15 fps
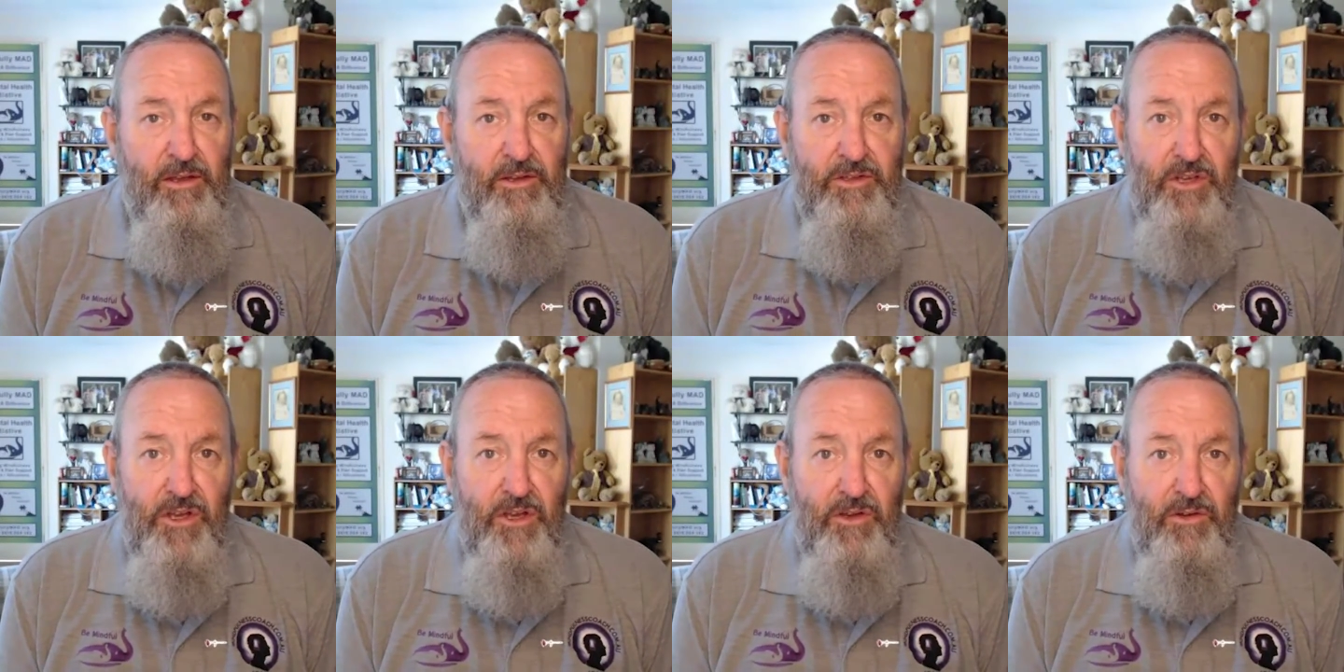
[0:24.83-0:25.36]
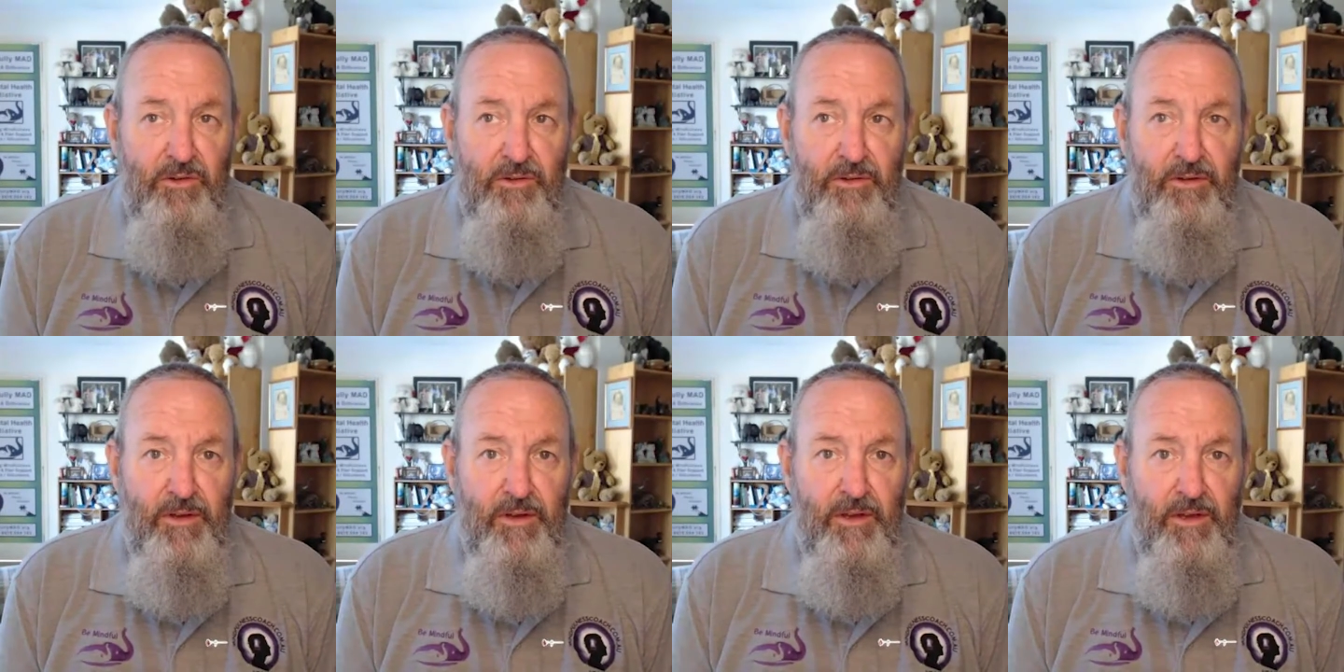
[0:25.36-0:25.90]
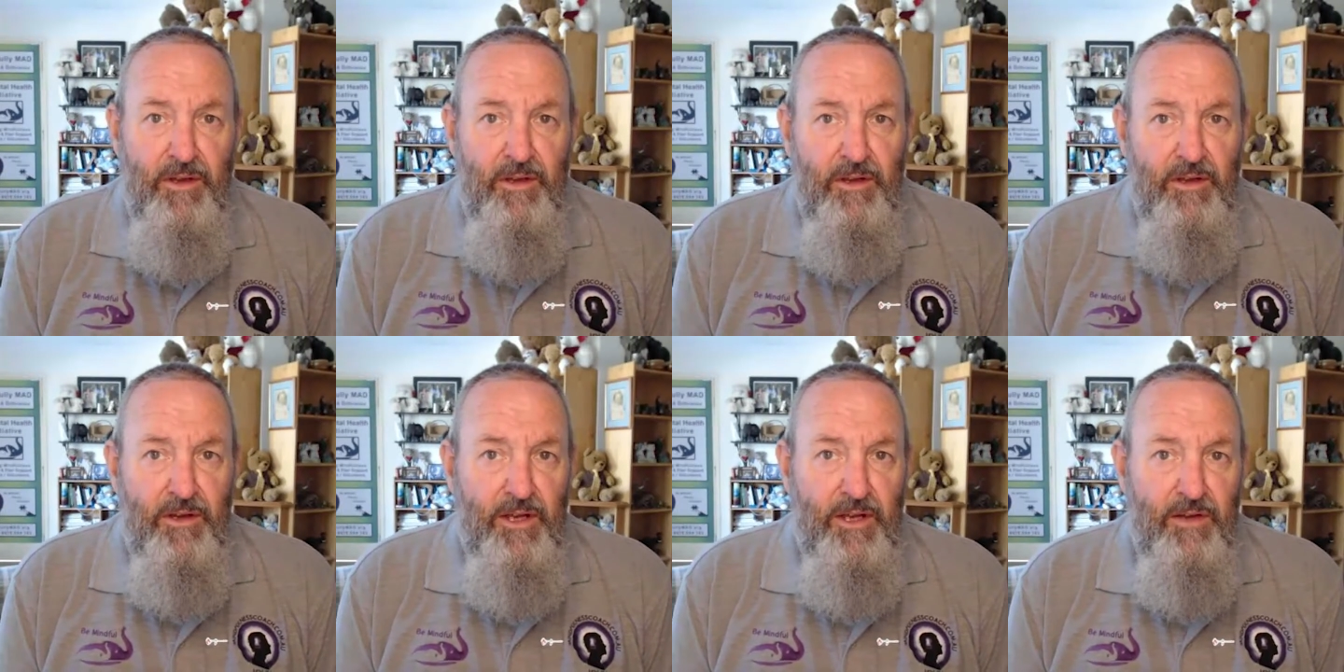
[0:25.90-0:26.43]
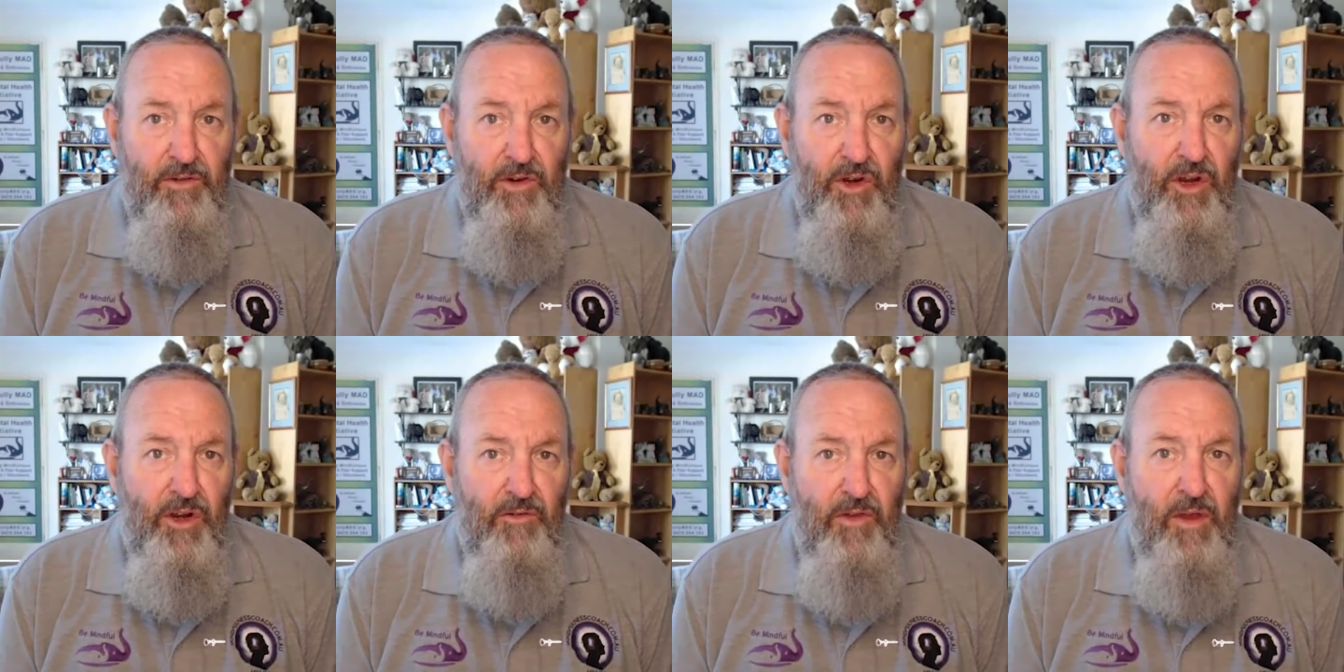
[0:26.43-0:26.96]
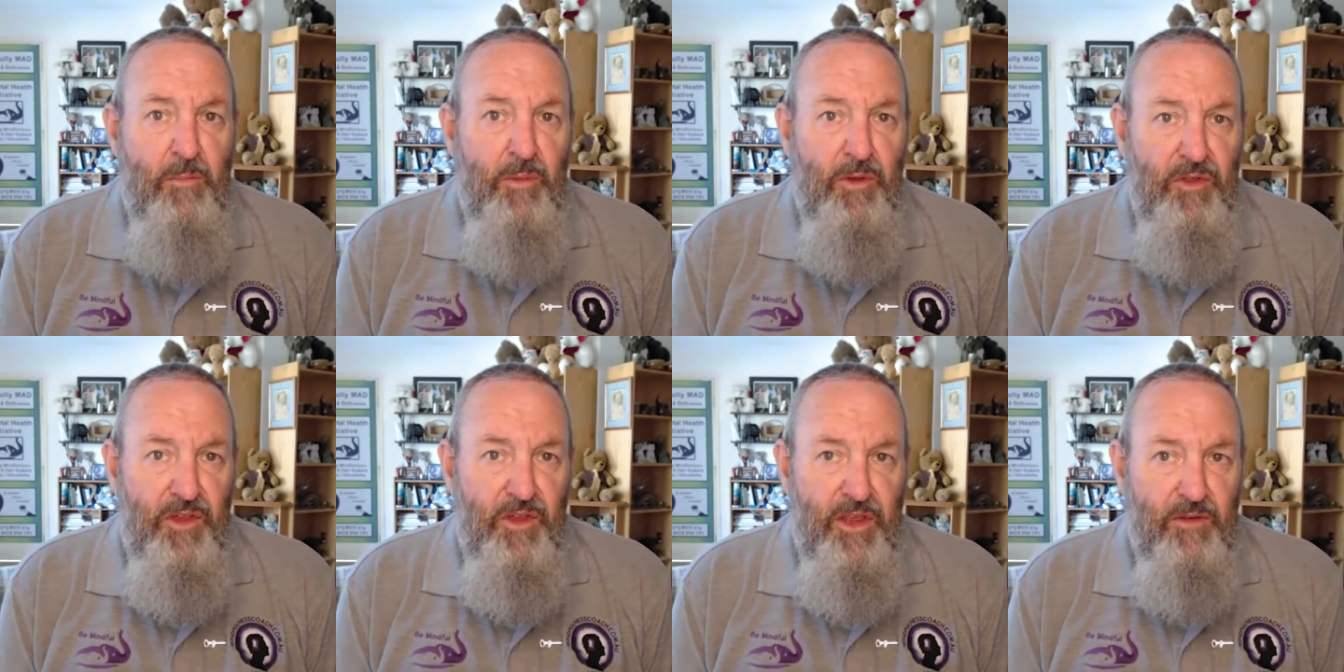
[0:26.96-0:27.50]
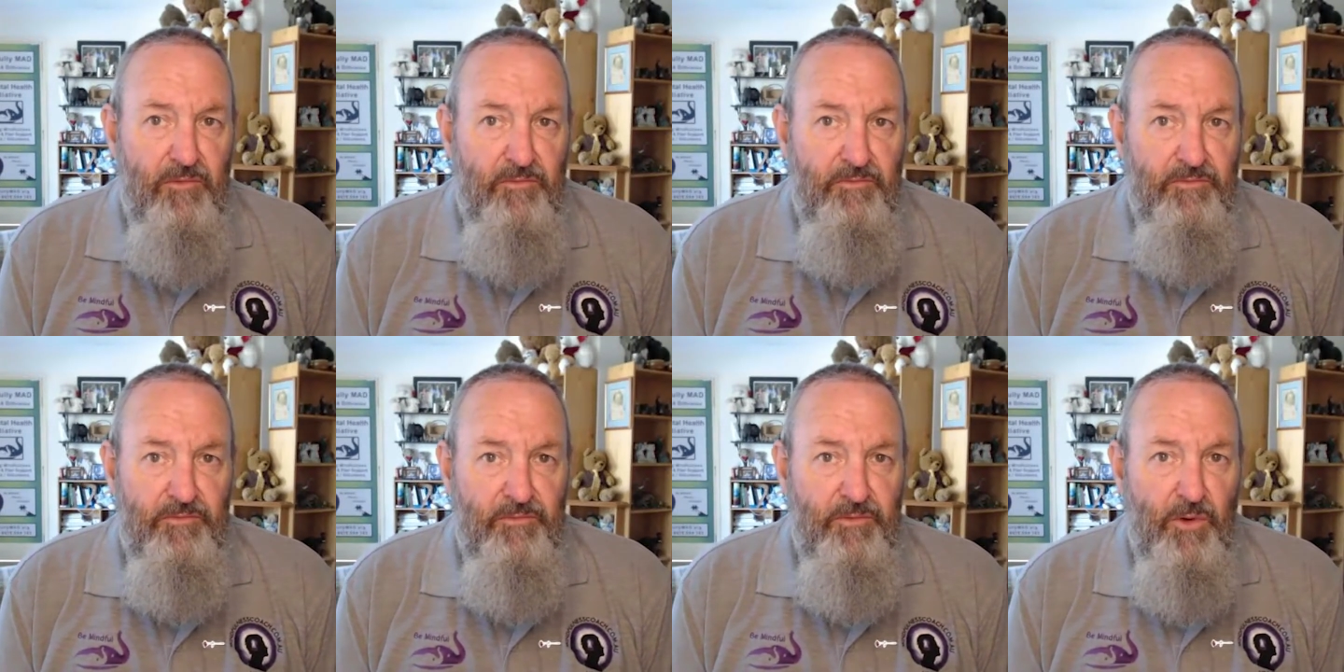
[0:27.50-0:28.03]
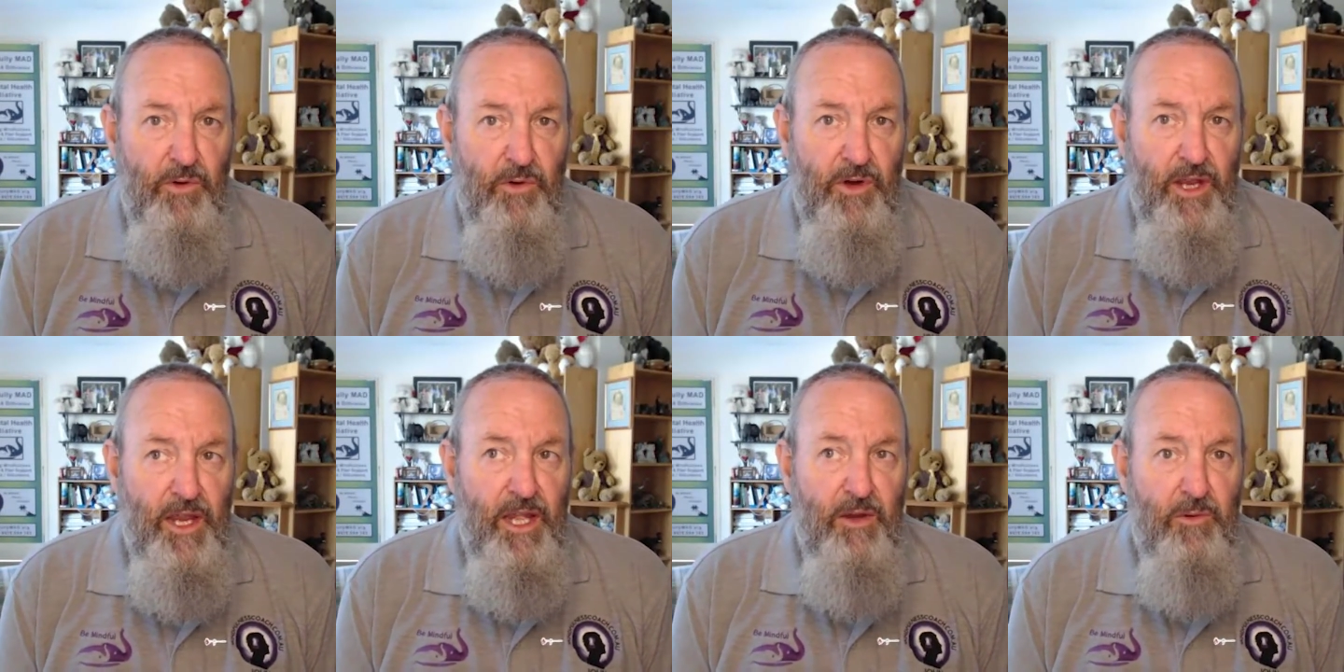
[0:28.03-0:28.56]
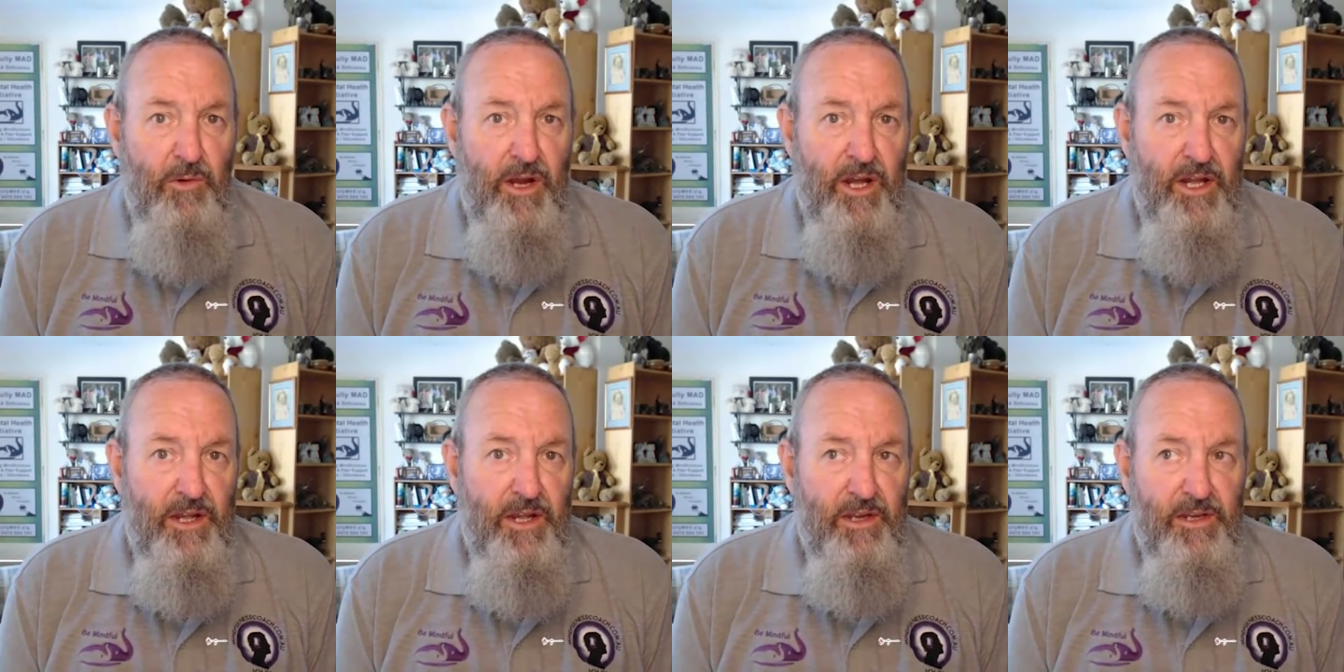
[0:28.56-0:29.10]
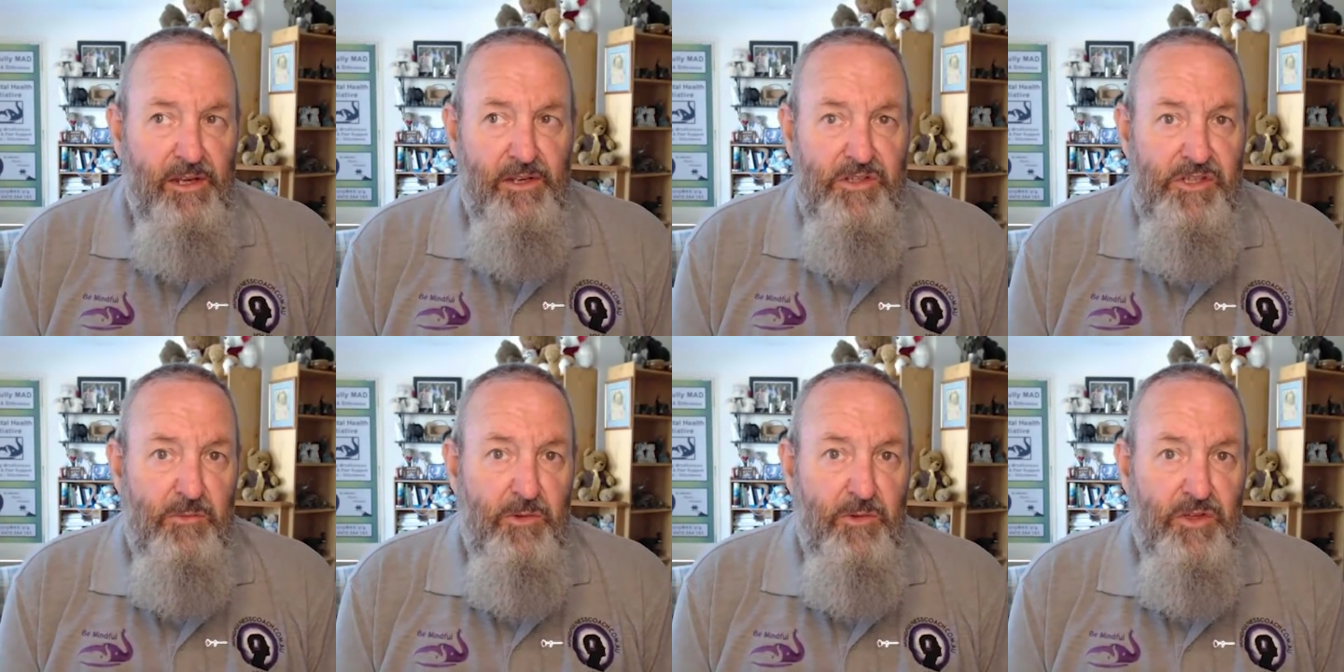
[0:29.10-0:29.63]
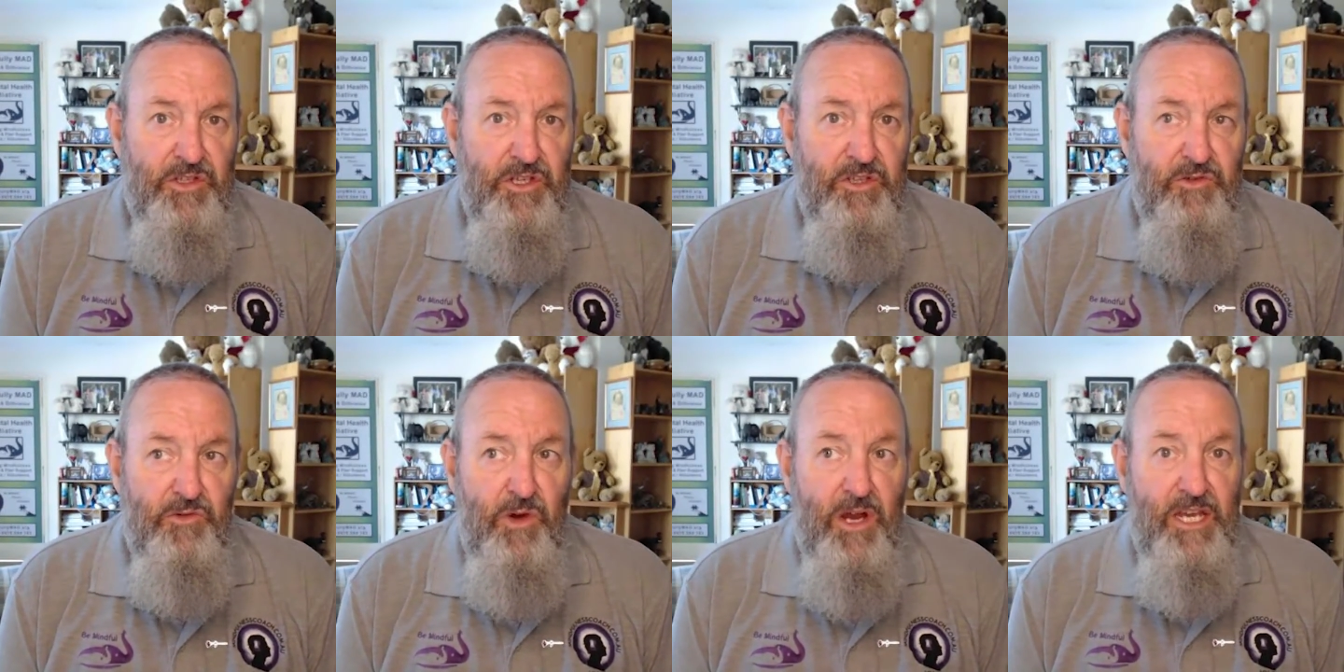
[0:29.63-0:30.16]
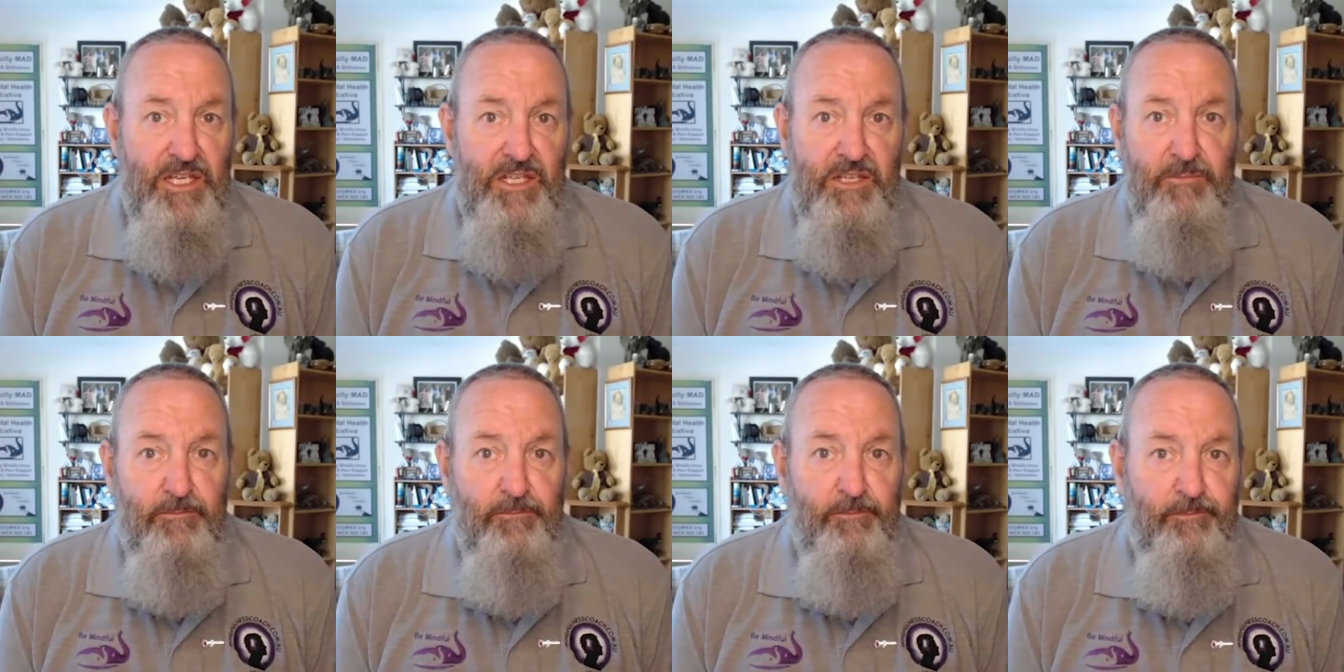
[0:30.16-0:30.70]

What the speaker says: So I have a lot of empathy for anyone in a similar situation.